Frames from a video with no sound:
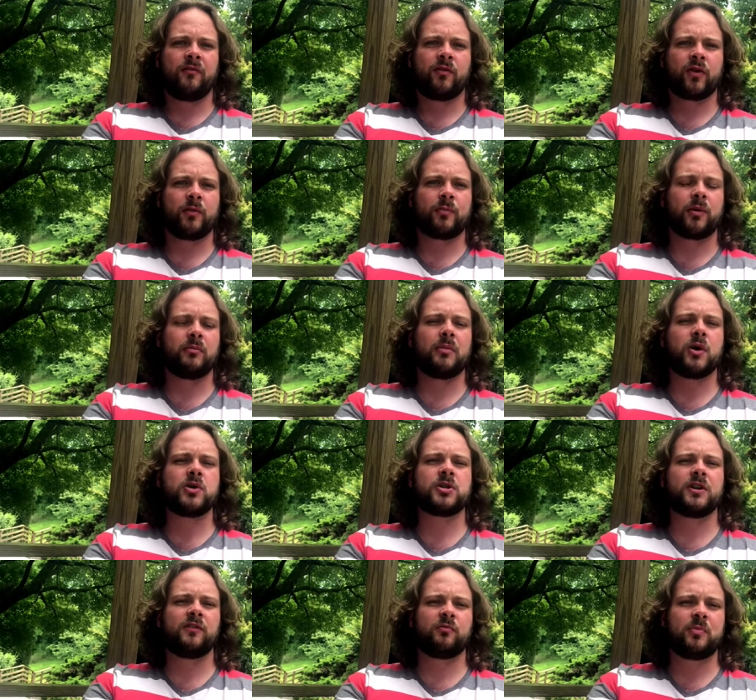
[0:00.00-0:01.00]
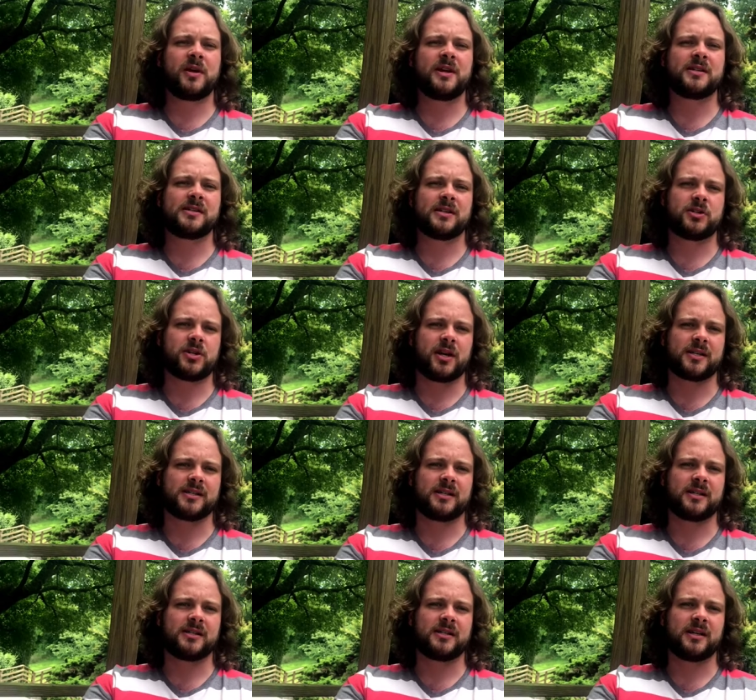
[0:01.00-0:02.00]
for the promotion of peace and
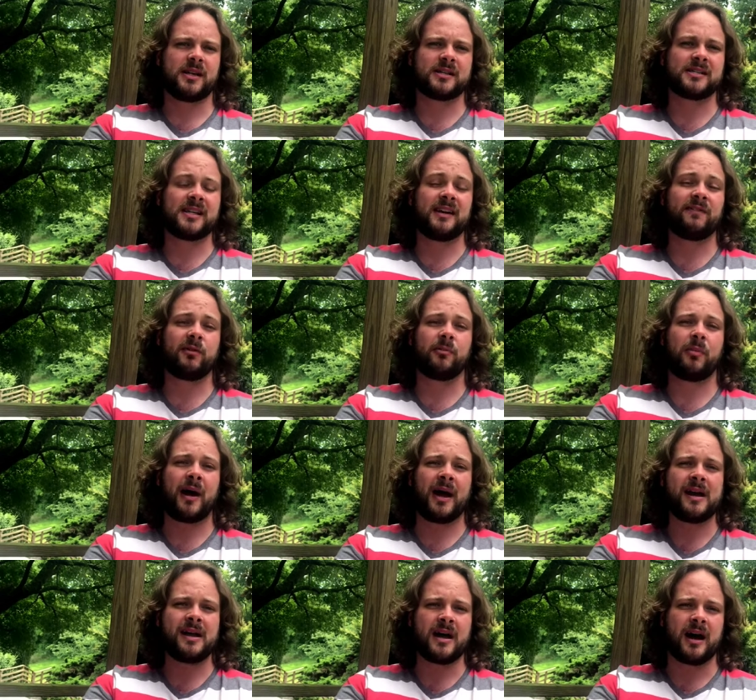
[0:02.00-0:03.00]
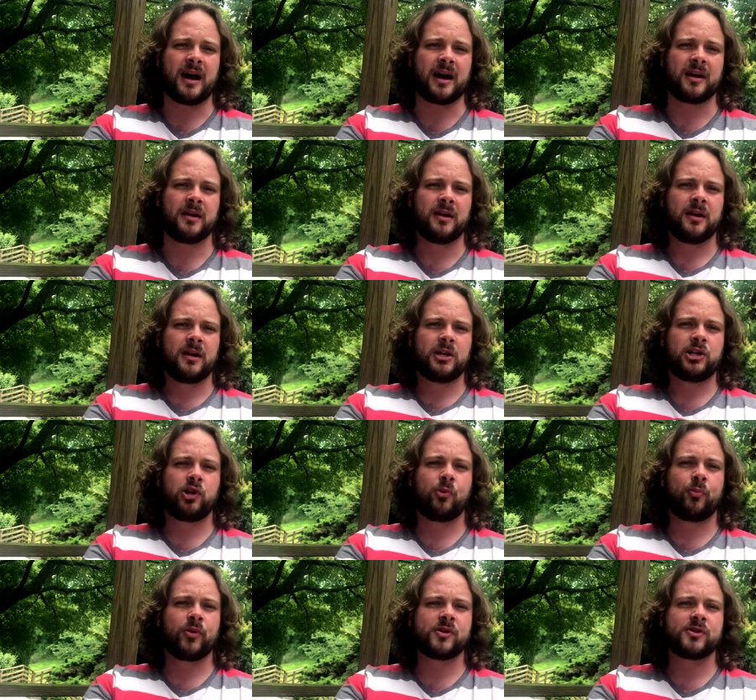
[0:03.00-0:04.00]
justice, and as given by God
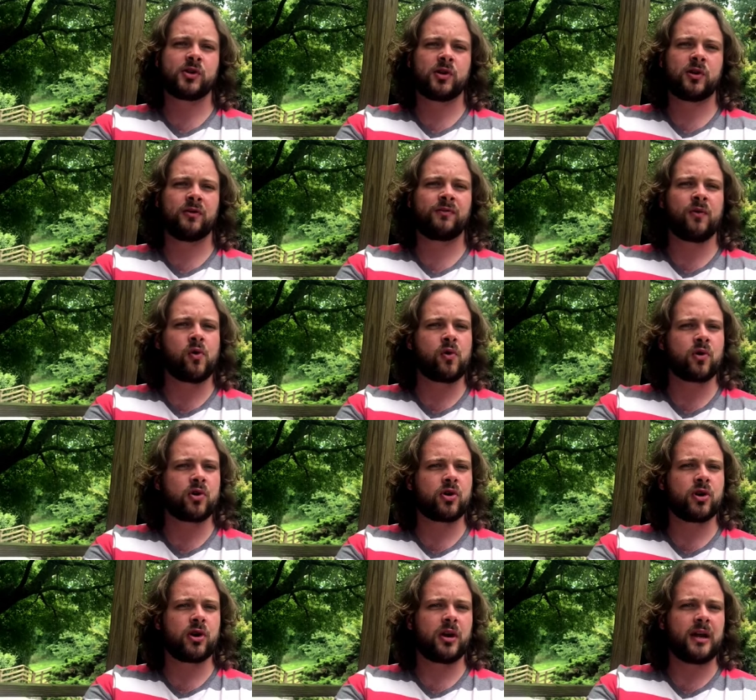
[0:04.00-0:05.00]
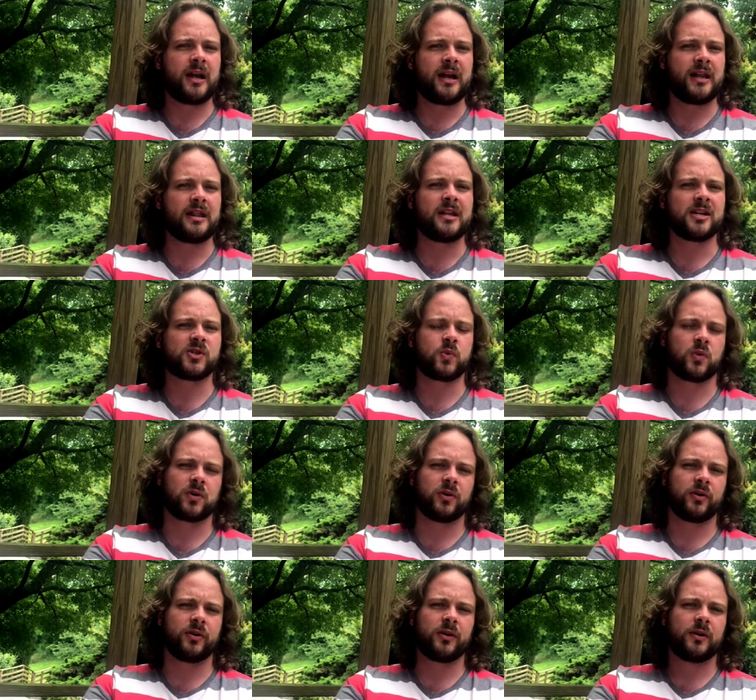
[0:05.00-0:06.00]
to preserve order in this world.